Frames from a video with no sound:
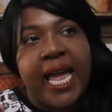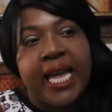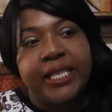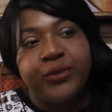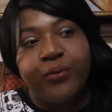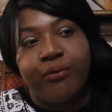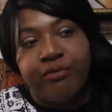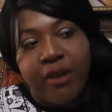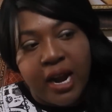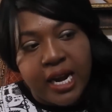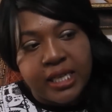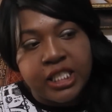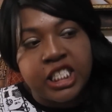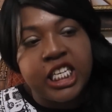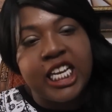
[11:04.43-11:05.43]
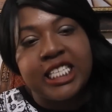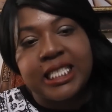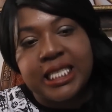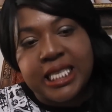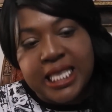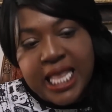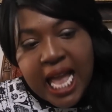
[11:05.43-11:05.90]
It's fresh,
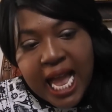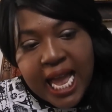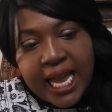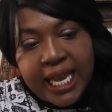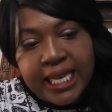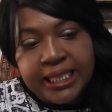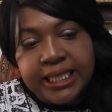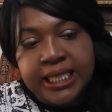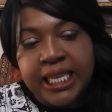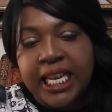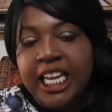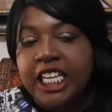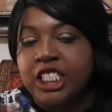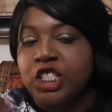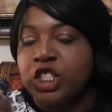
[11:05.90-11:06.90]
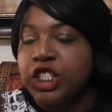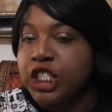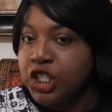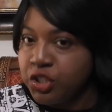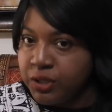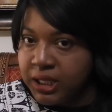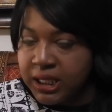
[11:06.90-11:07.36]
it's light, it's
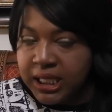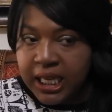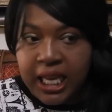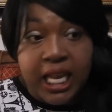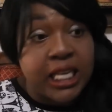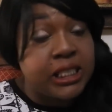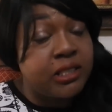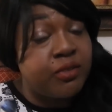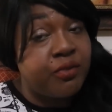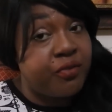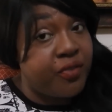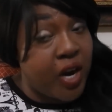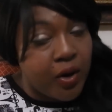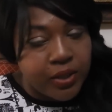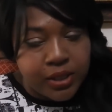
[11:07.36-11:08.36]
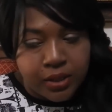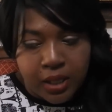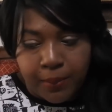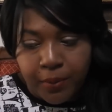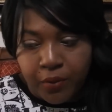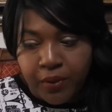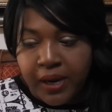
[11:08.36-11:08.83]
citrusy, it's very
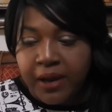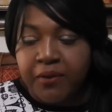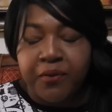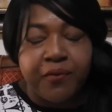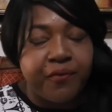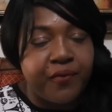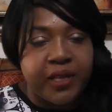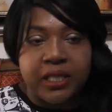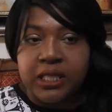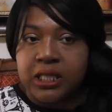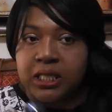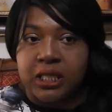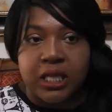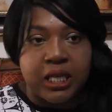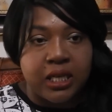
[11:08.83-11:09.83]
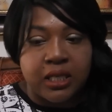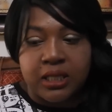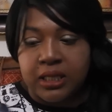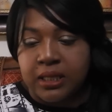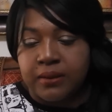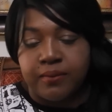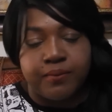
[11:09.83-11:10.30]
summery, fits
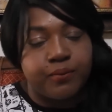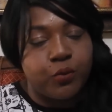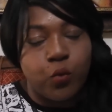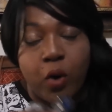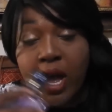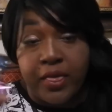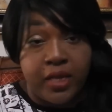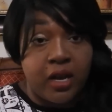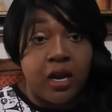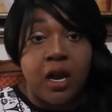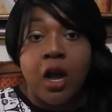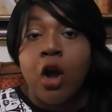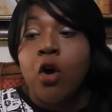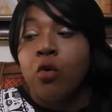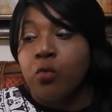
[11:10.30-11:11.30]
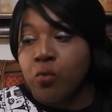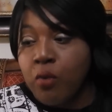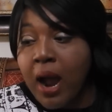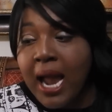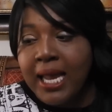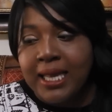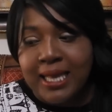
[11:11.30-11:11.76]
the weather
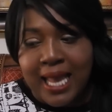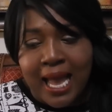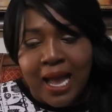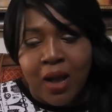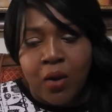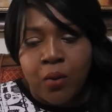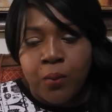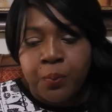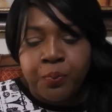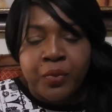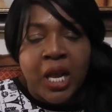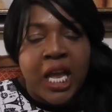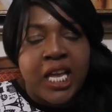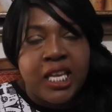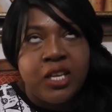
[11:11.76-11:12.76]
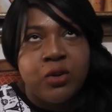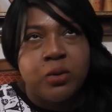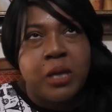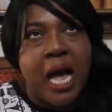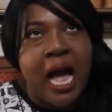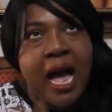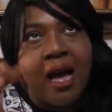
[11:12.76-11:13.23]
right now.
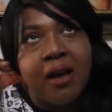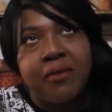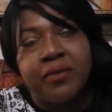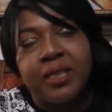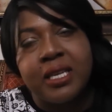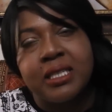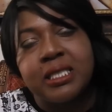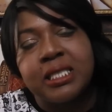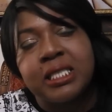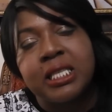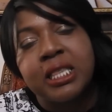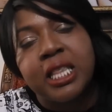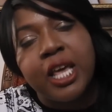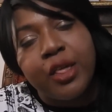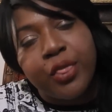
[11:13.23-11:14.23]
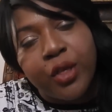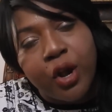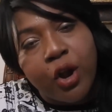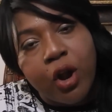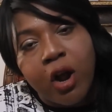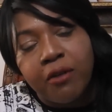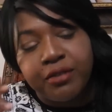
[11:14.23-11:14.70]
You have the
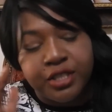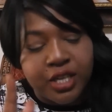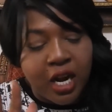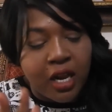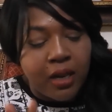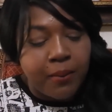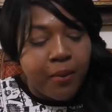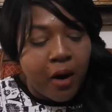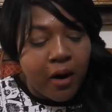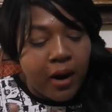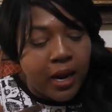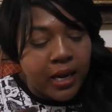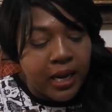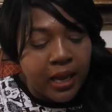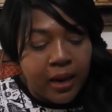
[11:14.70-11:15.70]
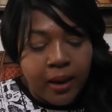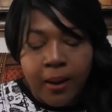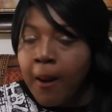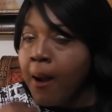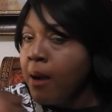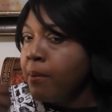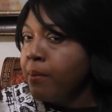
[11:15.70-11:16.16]
slither of Charlemagne in
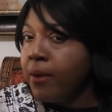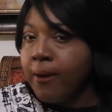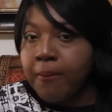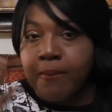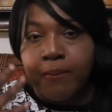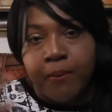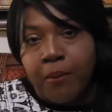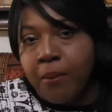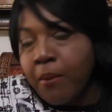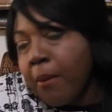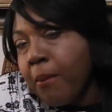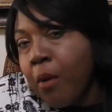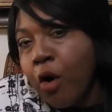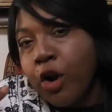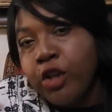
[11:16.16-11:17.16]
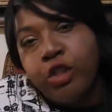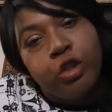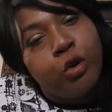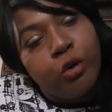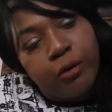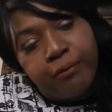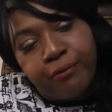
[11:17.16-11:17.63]
there, but more
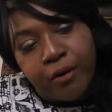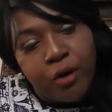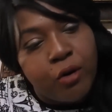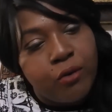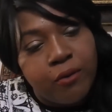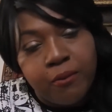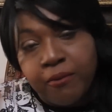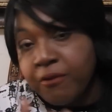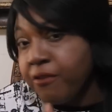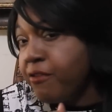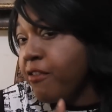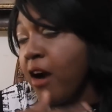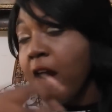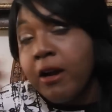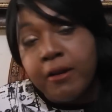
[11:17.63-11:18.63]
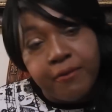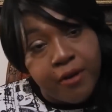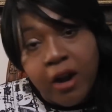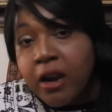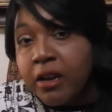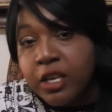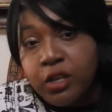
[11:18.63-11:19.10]
youthful, very,
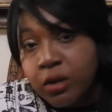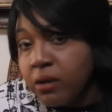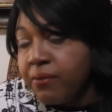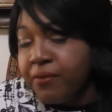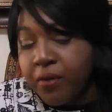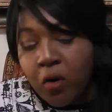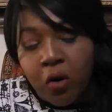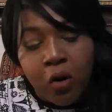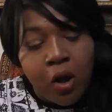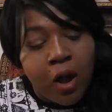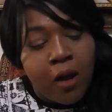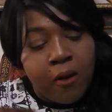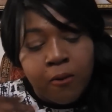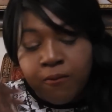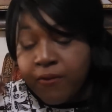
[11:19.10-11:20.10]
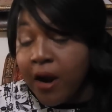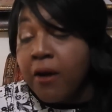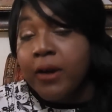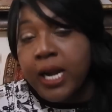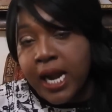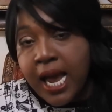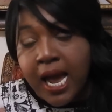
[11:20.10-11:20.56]
very youthful,
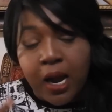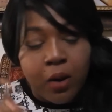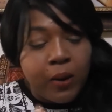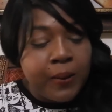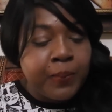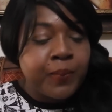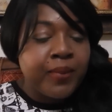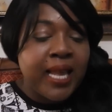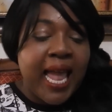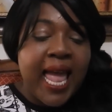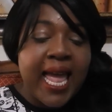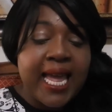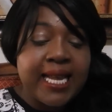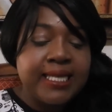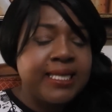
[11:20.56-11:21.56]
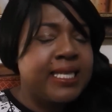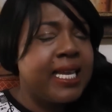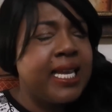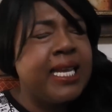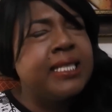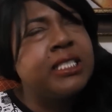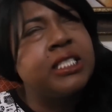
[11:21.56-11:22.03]
very now. And
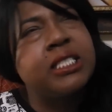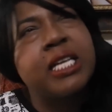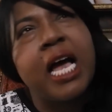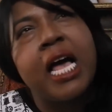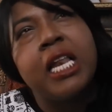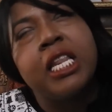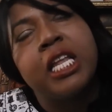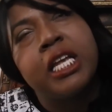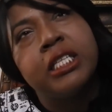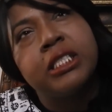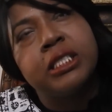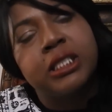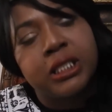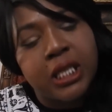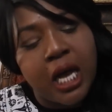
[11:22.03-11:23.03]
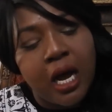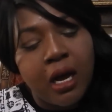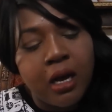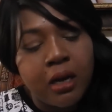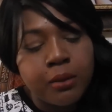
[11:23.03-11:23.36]
it's